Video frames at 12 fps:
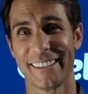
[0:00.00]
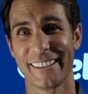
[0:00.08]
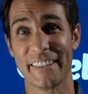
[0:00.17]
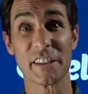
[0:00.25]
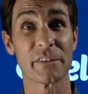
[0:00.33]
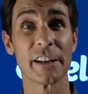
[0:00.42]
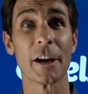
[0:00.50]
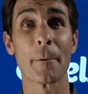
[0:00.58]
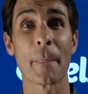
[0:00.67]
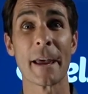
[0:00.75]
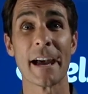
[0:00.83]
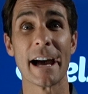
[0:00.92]
In this
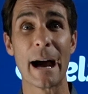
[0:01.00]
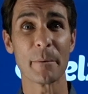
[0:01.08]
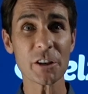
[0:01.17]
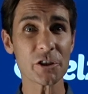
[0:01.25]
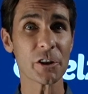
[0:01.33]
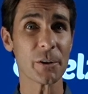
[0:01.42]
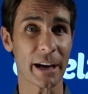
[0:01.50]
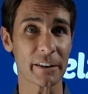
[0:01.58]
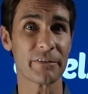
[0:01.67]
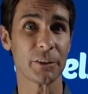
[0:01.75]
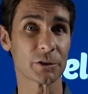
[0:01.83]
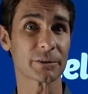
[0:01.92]
video, I'm going to show you how
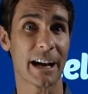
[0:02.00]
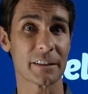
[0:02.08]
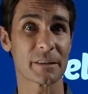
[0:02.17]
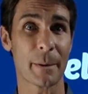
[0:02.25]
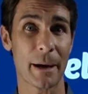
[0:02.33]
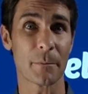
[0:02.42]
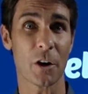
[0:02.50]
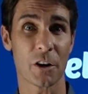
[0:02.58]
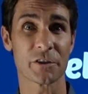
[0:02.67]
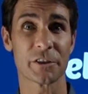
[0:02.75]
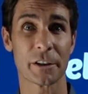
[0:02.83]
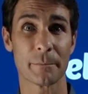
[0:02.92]
to filter out spam
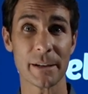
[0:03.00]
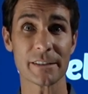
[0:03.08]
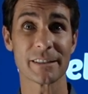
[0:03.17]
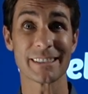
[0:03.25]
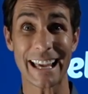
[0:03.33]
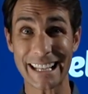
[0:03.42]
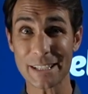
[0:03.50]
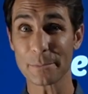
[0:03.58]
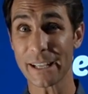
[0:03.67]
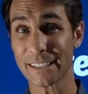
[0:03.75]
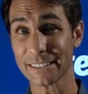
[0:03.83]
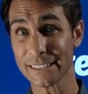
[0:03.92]
calls to your business and
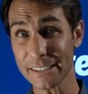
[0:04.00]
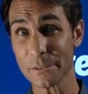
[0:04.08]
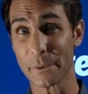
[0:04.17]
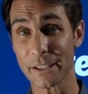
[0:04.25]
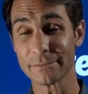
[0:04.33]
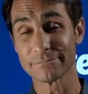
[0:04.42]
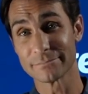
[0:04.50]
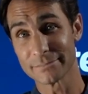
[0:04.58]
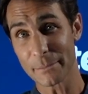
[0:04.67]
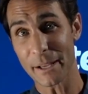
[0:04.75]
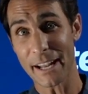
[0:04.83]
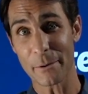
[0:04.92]
explain a little bit
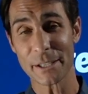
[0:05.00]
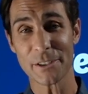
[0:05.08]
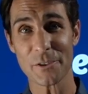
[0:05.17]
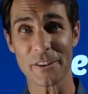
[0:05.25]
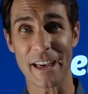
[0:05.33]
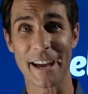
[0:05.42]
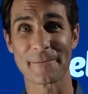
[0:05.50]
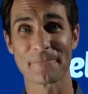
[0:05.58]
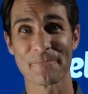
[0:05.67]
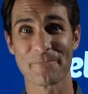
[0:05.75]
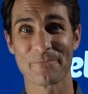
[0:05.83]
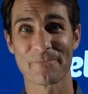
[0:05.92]
about how we do that.
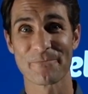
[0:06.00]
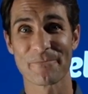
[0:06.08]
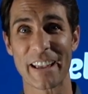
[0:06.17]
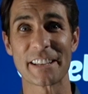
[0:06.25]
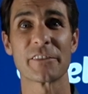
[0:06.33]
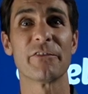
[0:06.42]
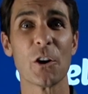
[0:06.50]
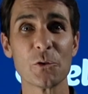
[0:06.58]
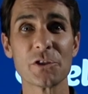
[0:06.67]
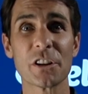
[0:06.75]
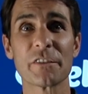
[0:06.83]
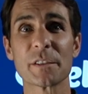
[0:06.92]
As a
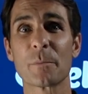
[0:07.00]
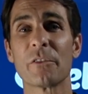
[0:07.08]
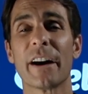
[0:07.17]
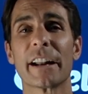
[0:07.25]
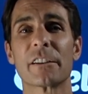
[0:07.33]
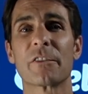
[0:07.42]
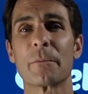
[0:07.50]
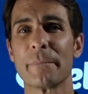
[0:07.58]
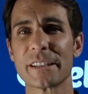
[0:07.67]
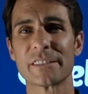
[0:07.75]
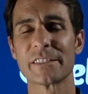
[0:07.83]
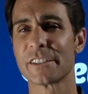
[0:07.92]
phone service provider for
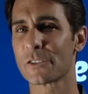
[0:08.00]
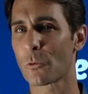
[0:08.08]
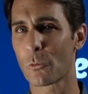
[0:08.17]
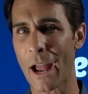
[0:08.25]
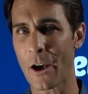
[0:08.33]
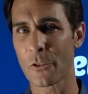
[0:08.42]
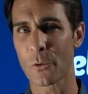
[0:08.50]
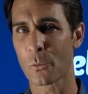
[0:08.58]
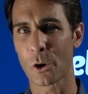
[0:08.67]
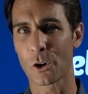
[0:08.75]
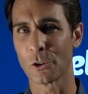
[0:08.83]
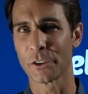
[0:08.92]
businesses around the
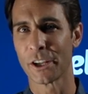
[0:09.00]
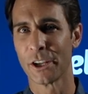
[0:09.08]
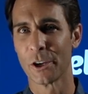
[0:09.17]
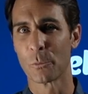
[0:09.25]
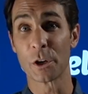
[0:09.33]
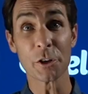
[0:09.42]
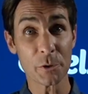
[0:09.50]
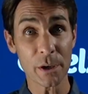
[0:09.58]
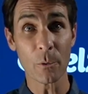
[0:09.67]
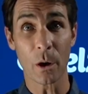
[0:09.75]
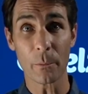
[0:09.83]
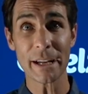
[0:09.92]
world, we're
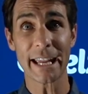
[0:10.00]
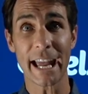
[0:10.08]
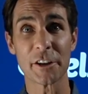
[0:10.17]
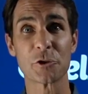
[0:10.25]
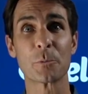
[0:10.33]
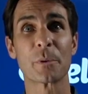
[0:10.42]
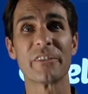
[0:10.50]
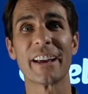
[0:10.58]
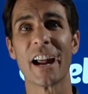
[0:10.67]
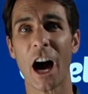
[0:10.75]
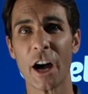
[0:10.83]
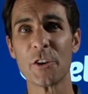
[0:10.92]
doing what we can to
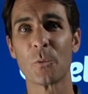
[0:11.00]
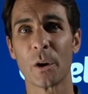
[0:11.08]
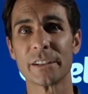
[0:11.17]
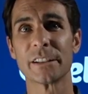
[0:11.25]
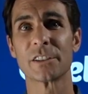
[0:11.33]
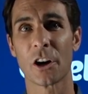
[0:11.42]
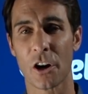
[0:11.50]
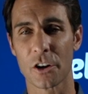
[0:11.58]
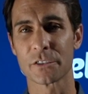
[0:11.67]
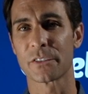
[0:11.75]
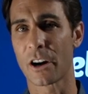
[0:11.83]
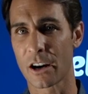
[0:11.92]
prevent unwanted
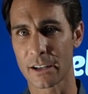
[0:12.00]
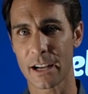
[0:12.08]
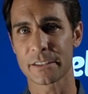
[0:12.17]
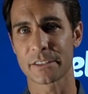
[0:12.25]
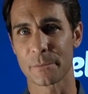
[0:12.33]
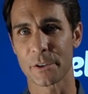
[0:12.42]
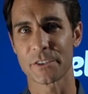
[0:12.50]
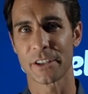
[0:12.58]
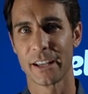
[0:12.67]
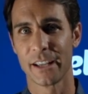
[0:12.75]
calls for our customers.